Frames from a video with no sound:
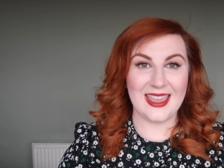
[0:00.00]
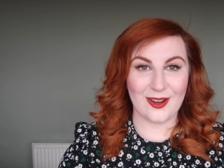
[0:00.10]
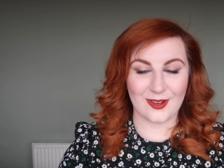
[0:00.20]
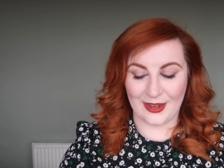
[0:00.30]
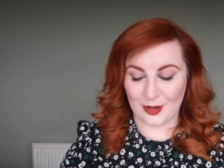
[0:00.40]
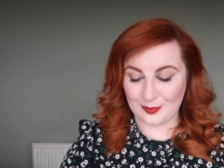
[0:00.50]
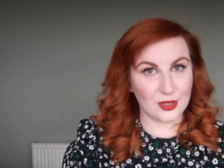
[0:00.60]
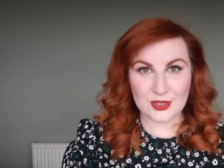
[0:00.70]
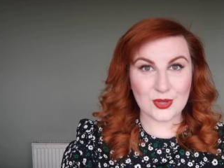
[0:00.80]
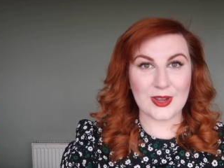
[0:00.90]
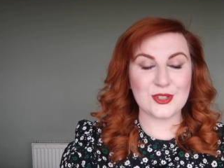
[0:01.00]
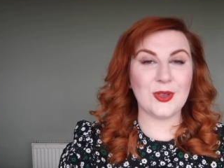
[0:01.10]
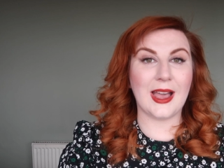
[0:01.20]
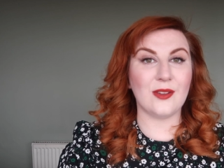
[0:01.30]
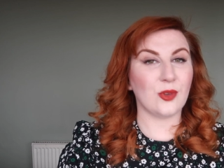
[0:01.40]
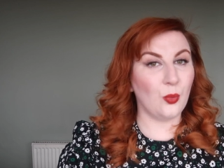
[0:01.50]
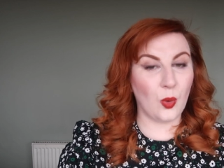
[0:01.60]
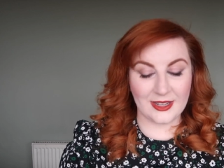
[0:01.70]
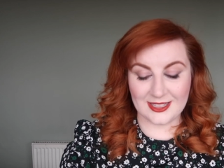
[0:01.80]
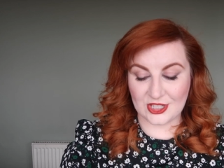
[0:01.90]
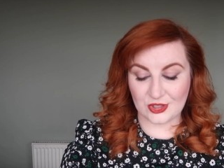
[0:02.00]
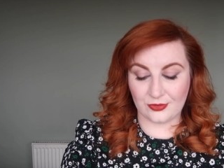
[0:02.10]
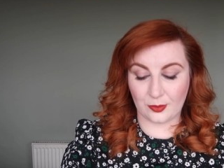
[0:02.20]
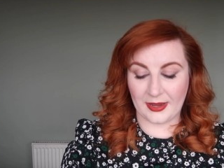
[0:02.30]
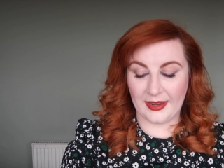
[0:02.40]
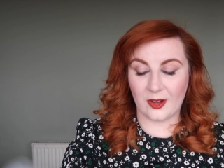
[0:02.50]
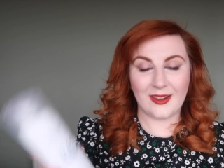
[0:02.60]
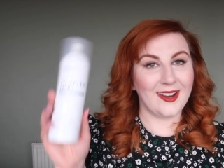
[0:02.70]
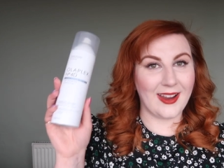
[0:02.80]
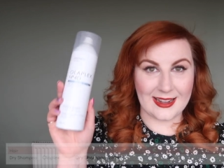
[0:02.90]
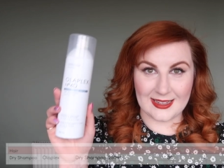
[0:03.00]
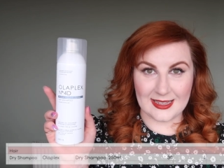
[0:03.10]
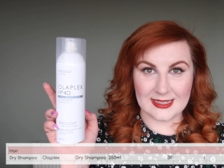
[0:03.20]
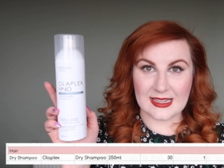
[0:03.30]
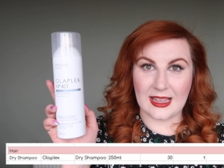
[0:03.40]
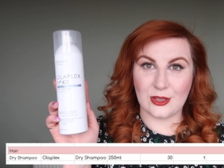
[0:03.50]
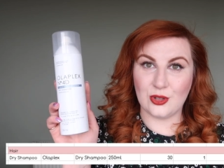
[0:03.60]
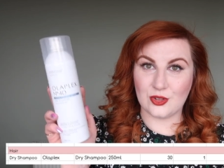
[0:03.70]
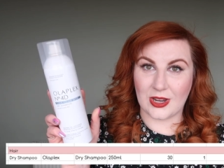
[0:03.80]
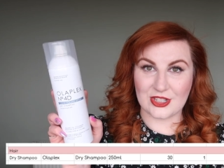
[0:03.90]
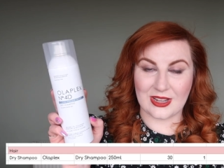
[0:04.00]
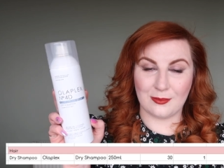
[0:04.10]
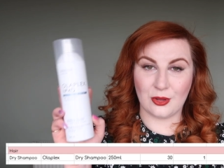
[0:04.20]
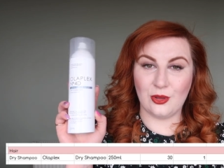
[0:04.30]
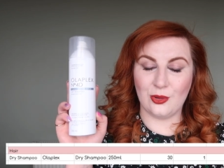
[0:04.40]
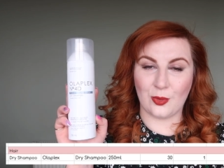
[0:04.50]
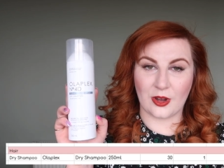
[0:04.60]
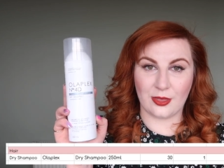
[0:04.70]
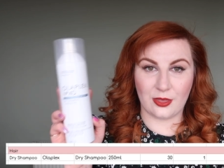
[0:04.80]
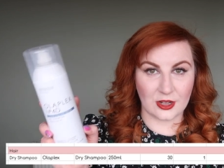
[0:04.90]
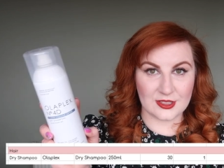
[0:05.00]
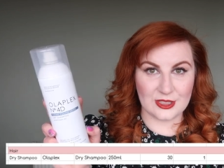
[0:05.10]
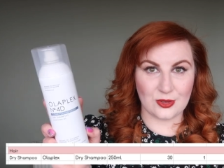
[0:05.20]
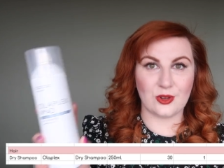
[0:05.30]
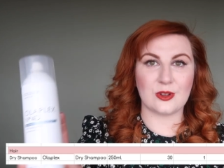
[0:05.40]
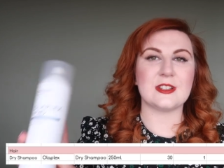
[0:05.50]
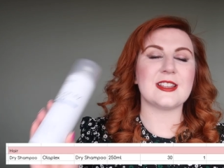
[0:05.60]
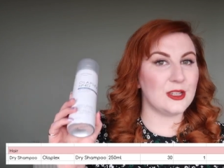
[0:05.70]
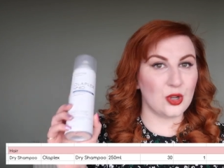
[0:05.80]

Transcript: hair care. So I do have one addition for my hair care and it is a new dry shampoo worth $30.